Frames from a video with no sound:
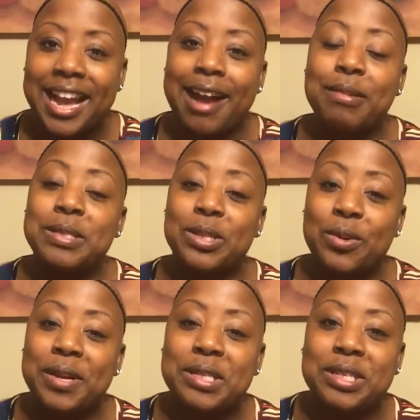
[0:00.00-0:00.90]
I was
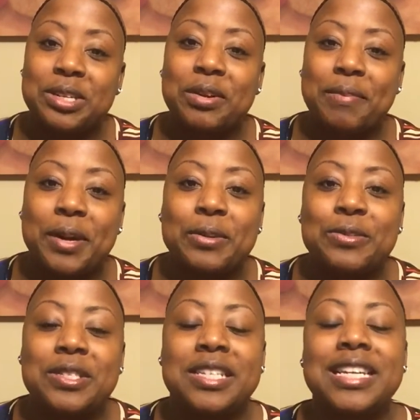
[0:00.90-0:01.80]
going to do a
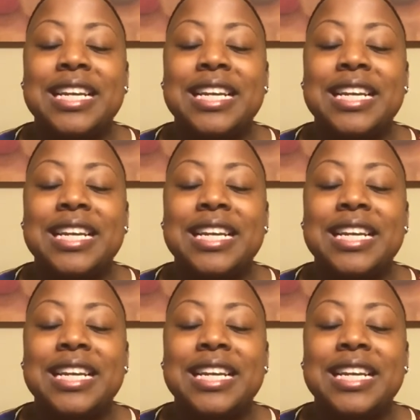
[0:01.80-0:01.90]
post